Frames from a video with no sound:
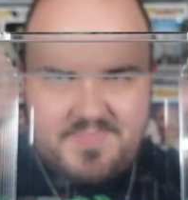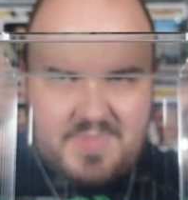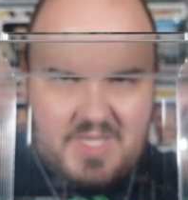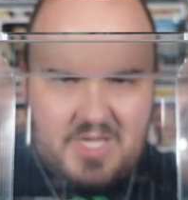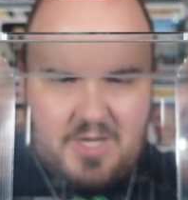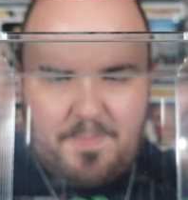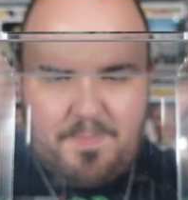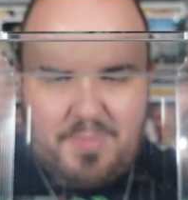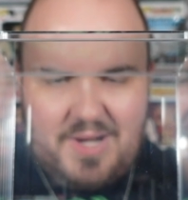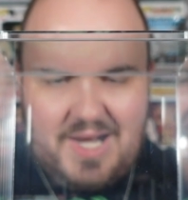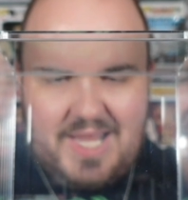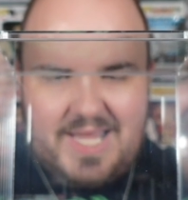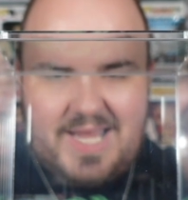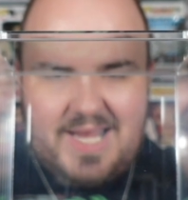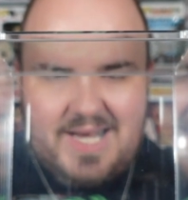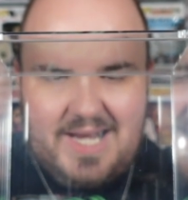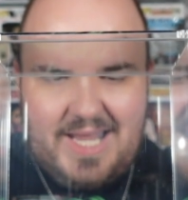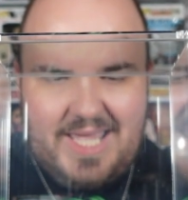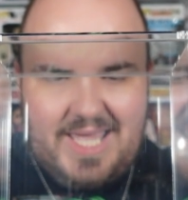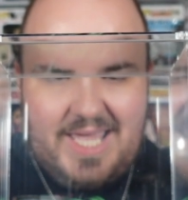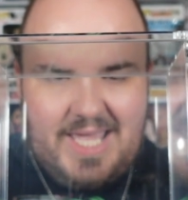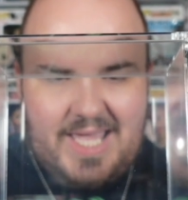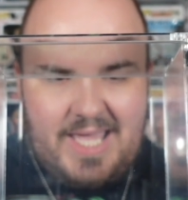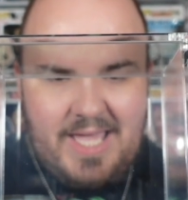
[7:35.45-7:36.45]

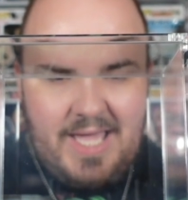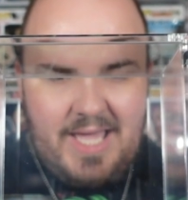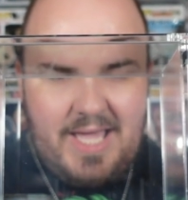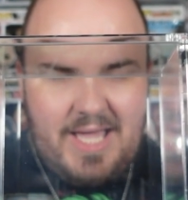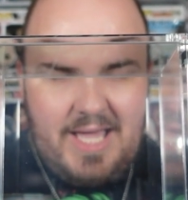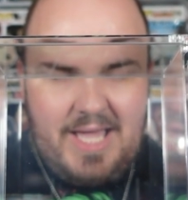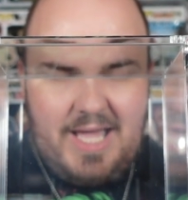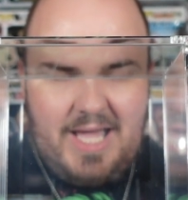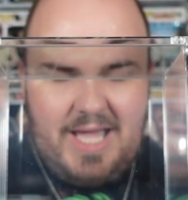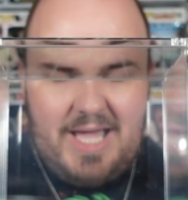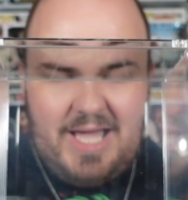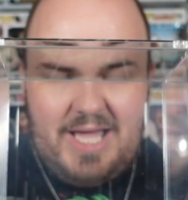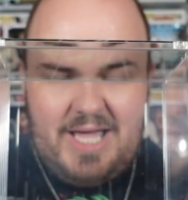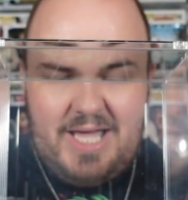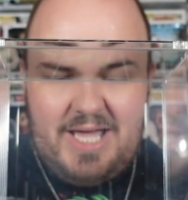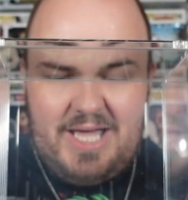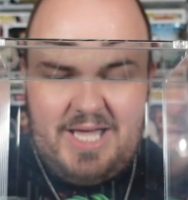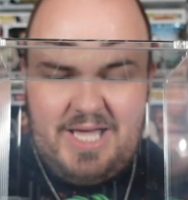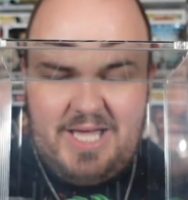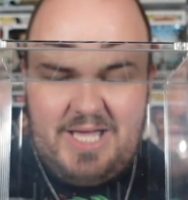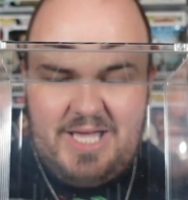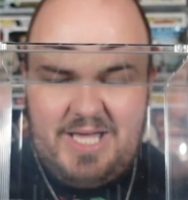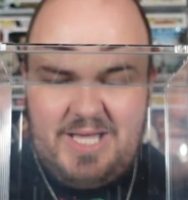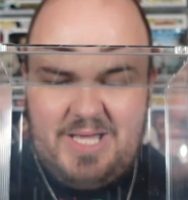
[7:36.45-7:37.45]
completely
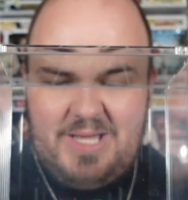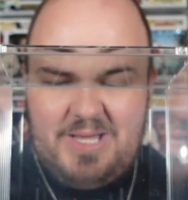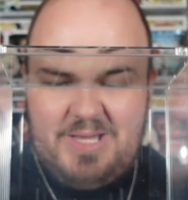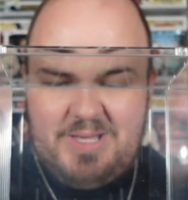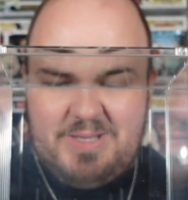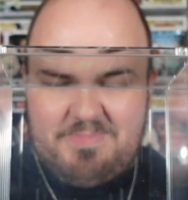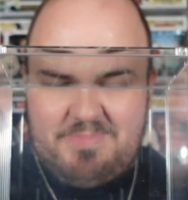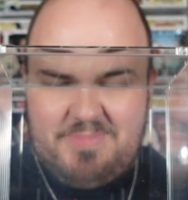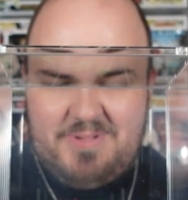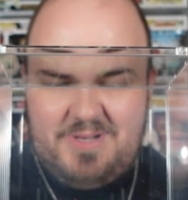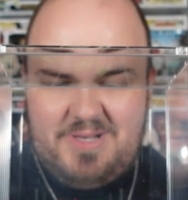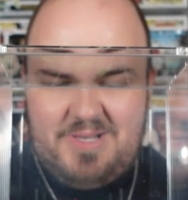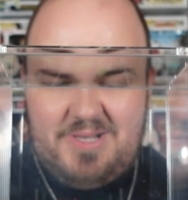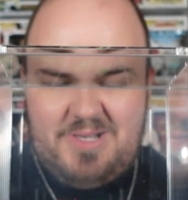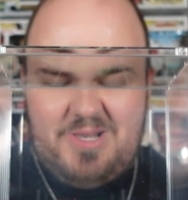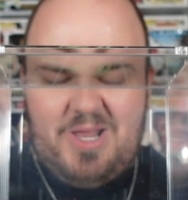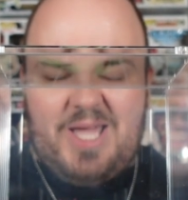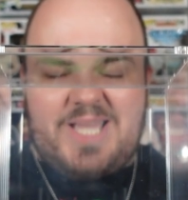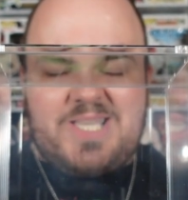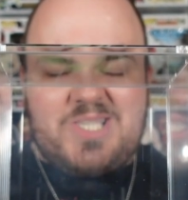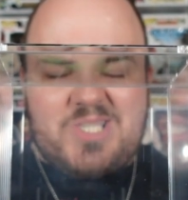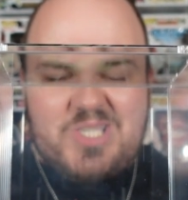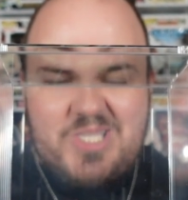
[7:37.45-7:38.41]
like